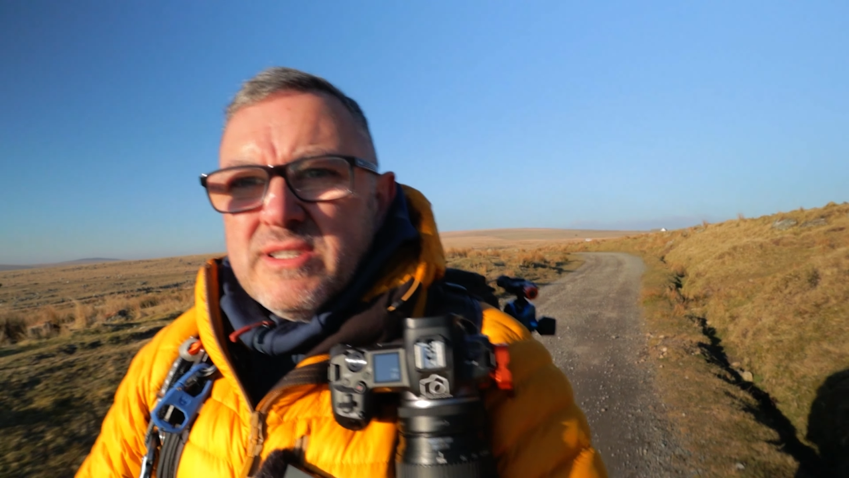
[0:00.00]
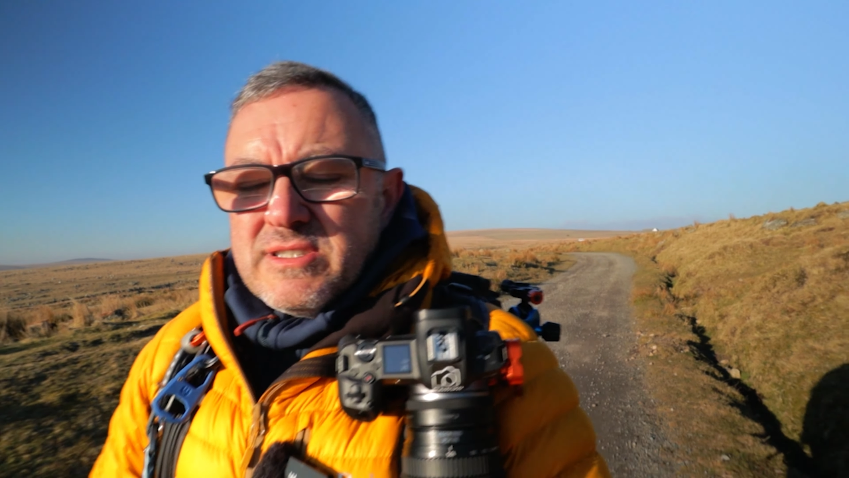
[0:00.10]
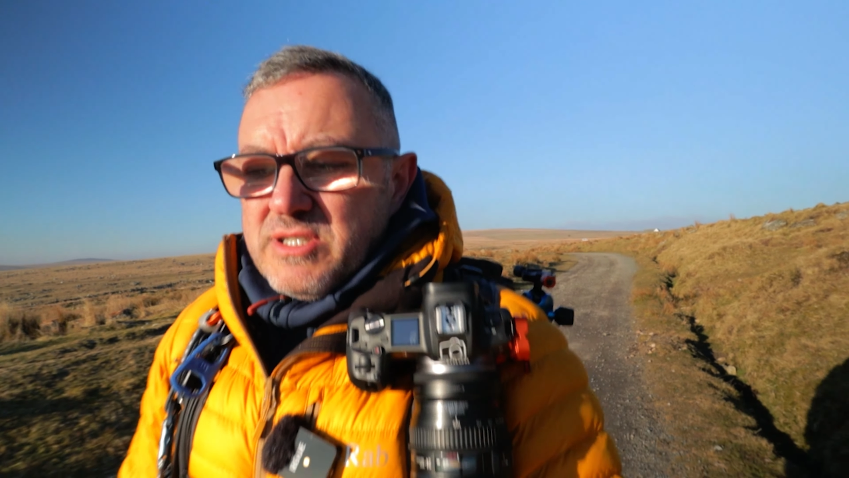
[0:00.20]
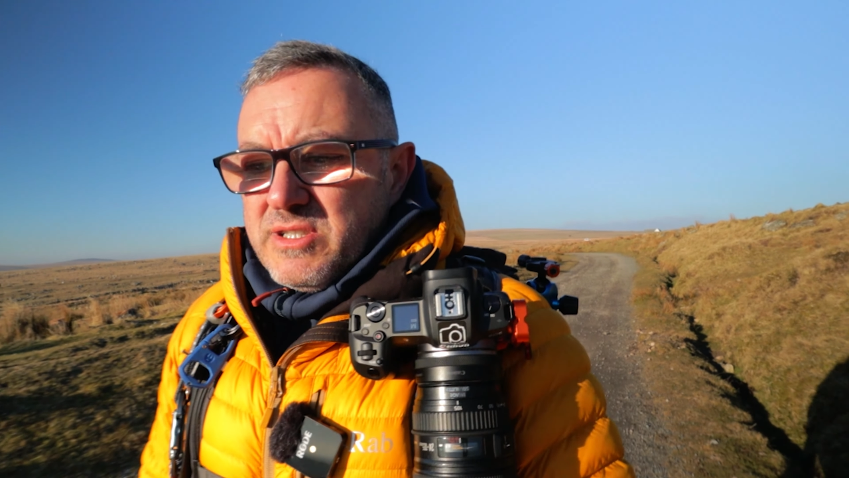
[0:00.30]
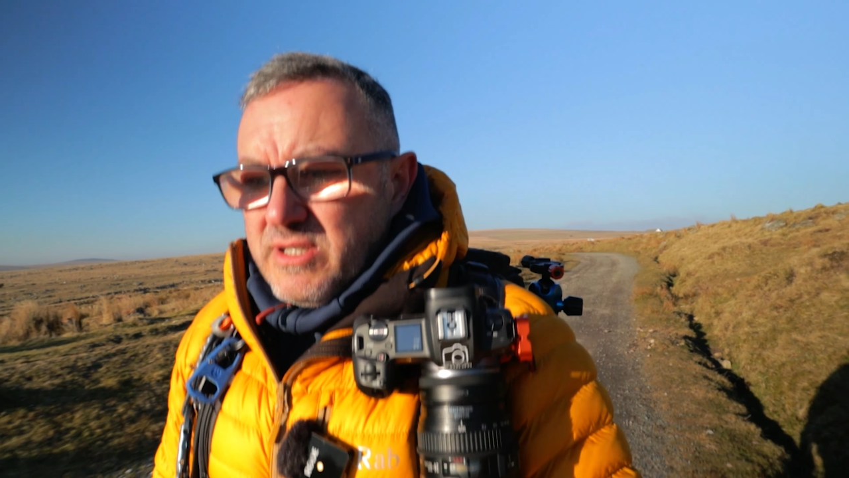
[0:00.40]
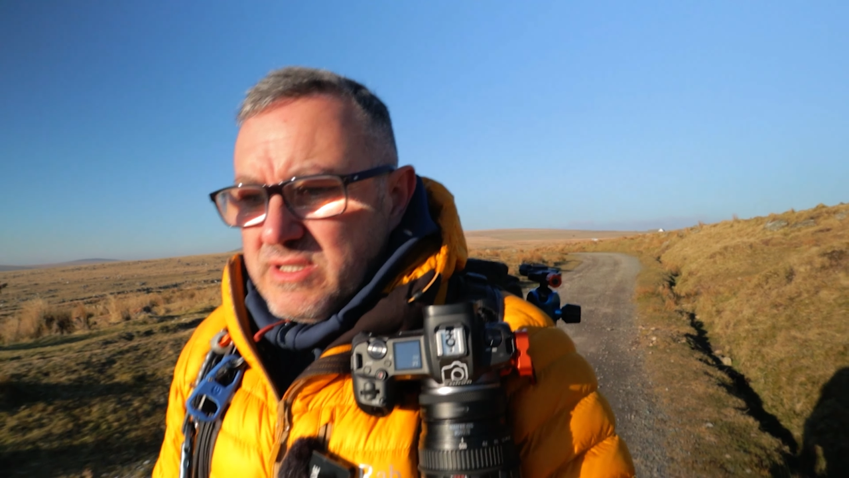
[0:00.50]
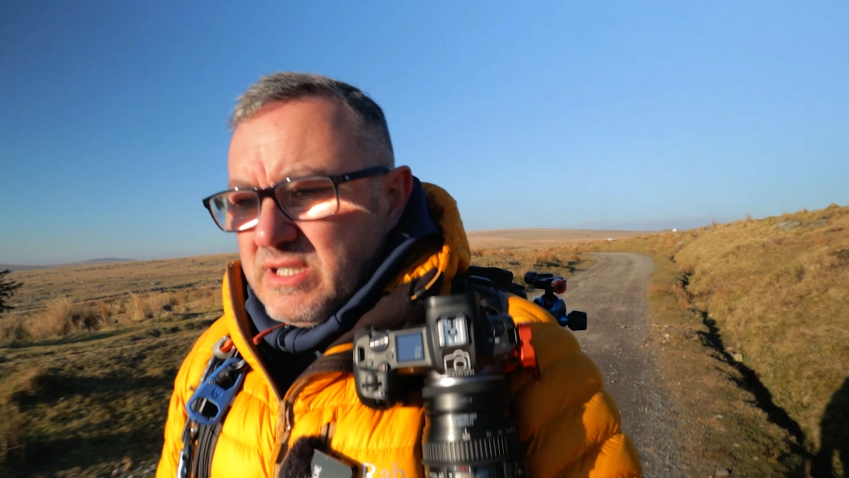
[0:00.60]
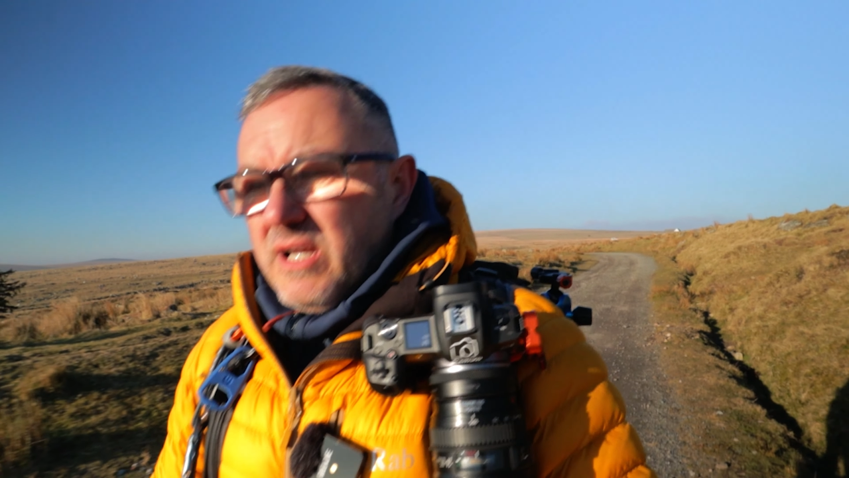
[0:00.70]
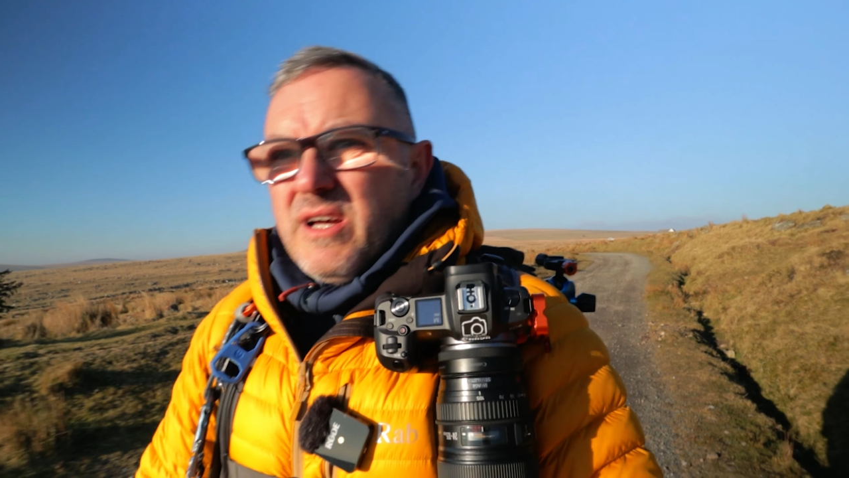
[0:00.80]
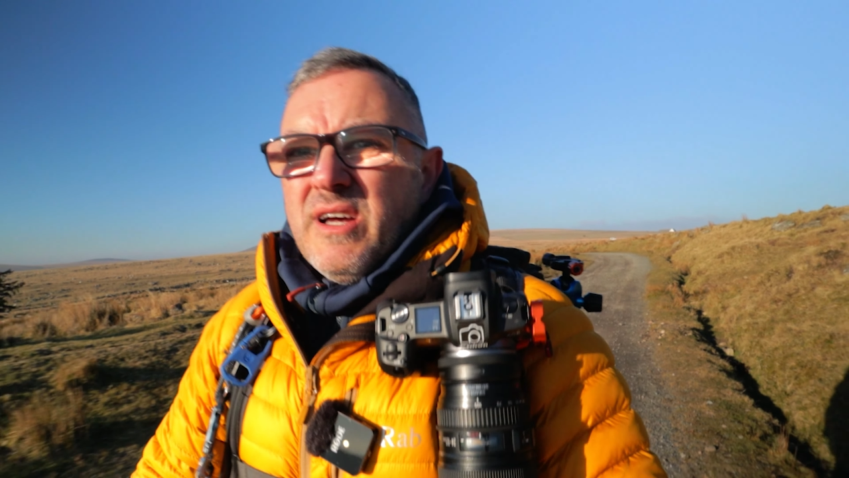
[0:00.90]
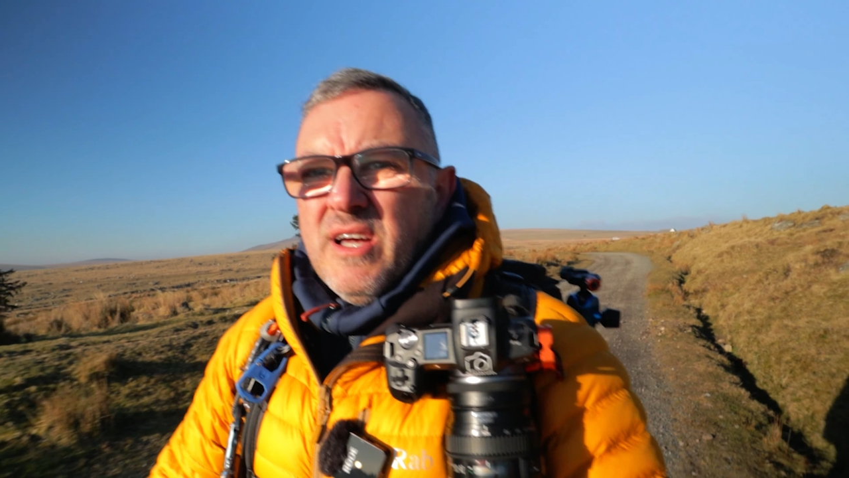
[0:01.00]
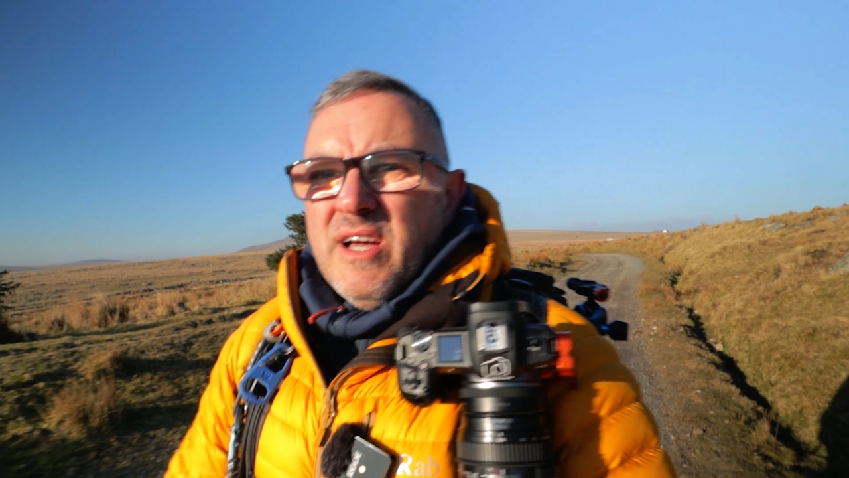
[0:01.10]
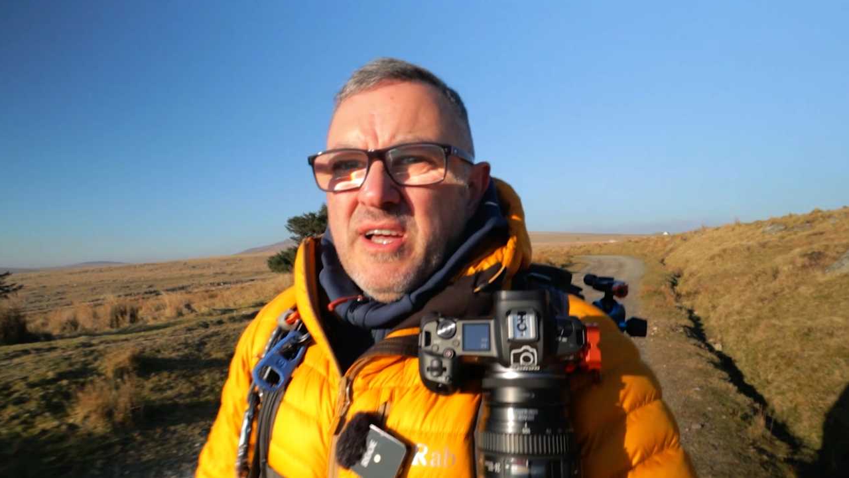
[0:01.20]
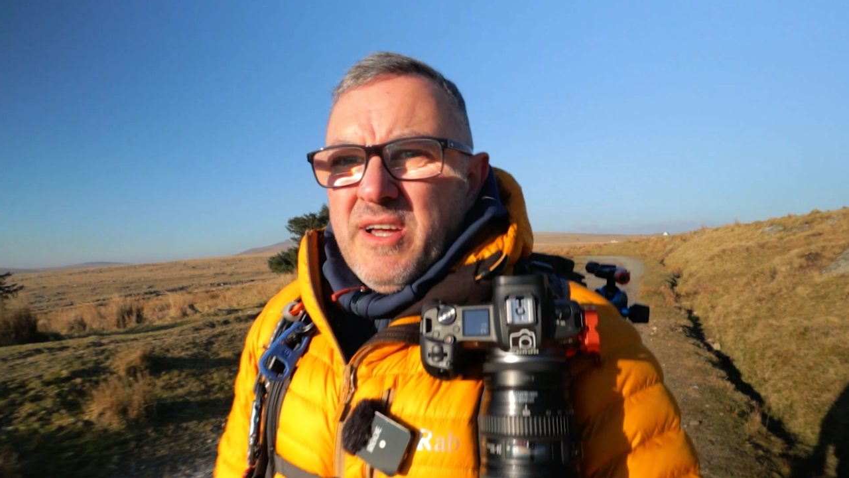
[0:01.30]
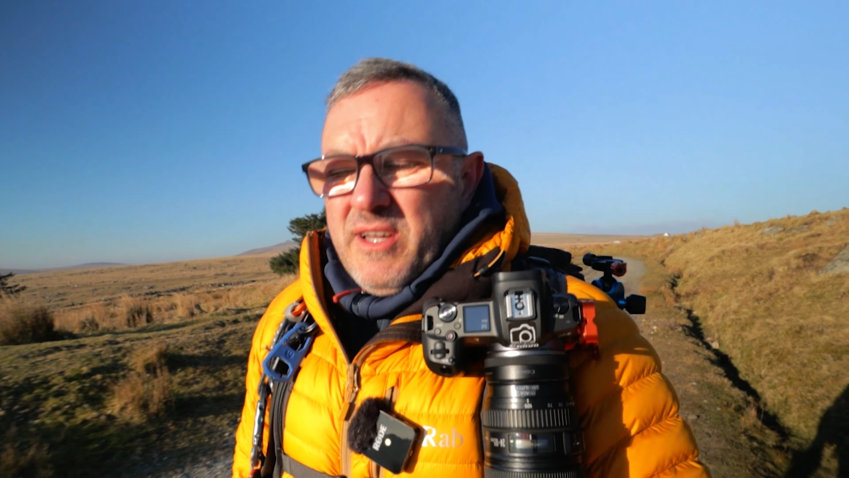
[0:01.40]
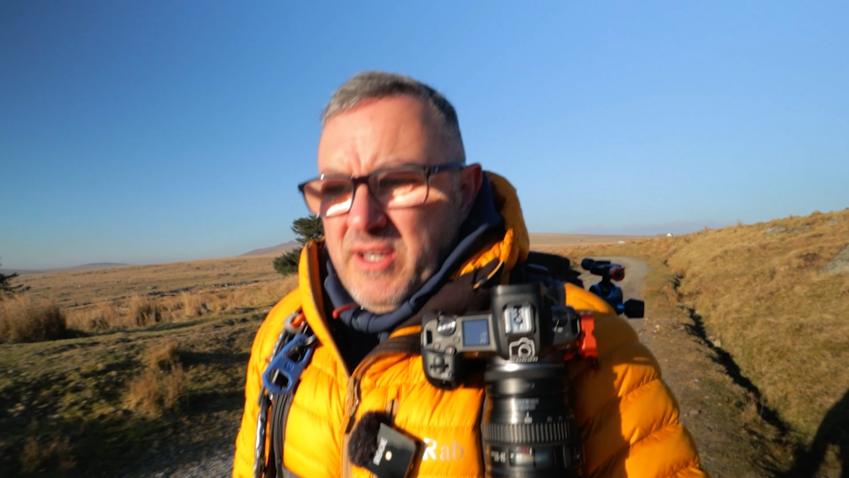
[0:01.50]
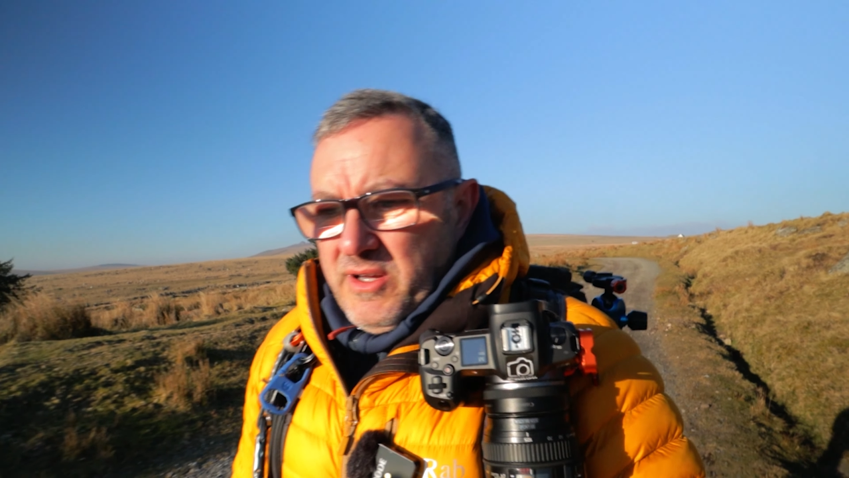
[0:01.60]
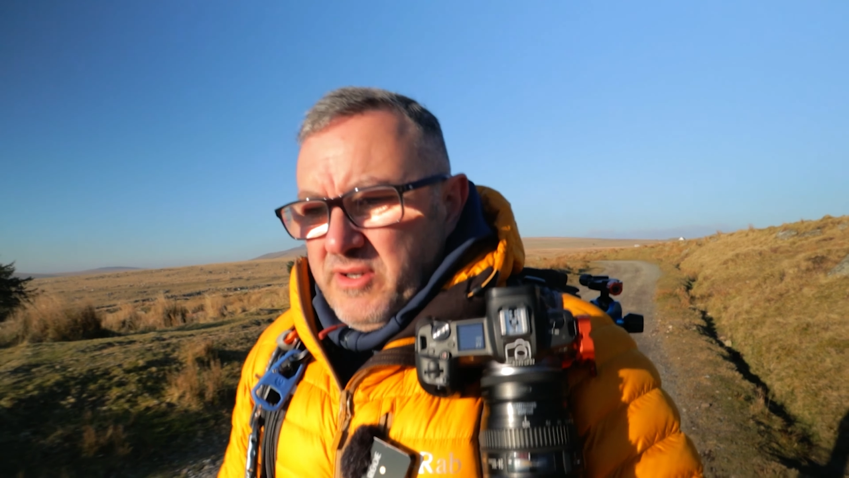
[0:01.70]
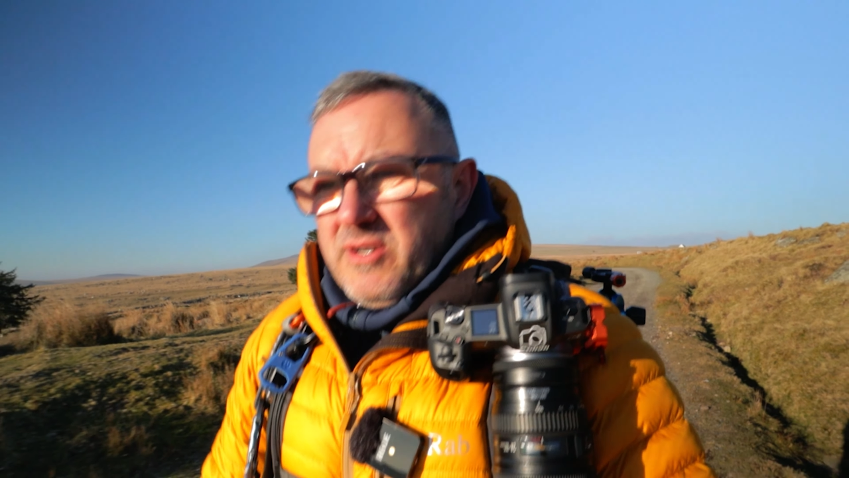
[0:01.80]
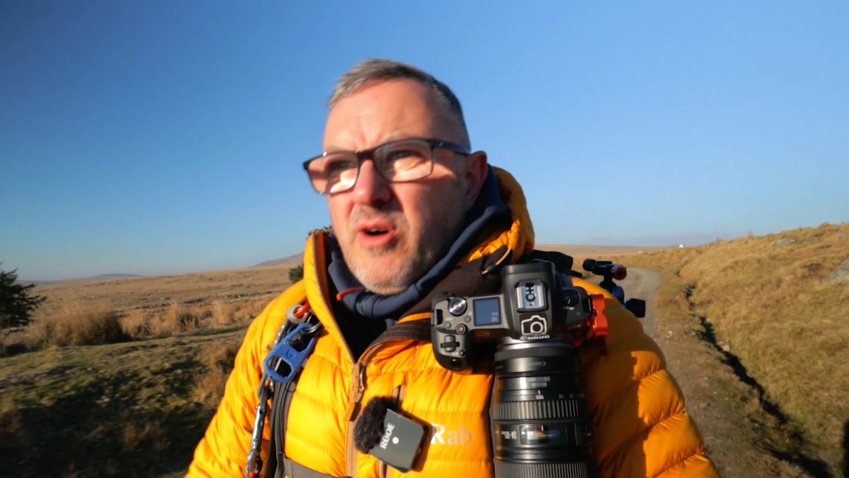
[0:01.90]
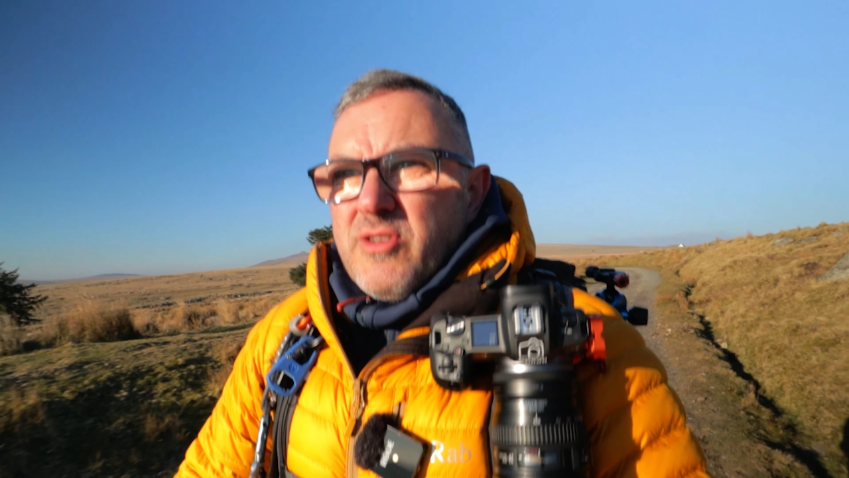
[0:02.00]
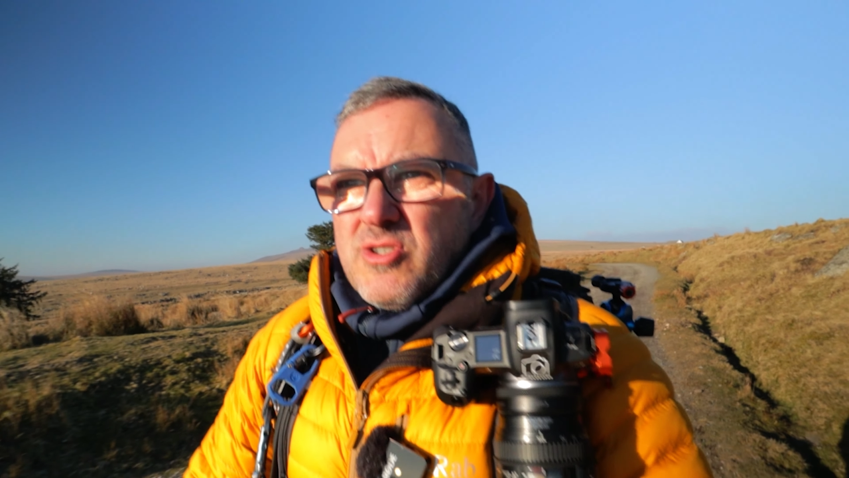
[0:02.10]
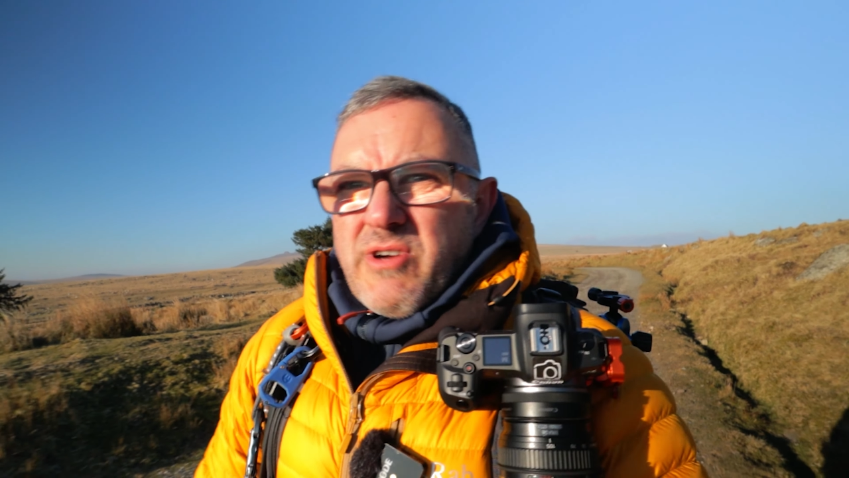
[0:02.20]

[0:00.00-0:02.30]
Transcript: just on the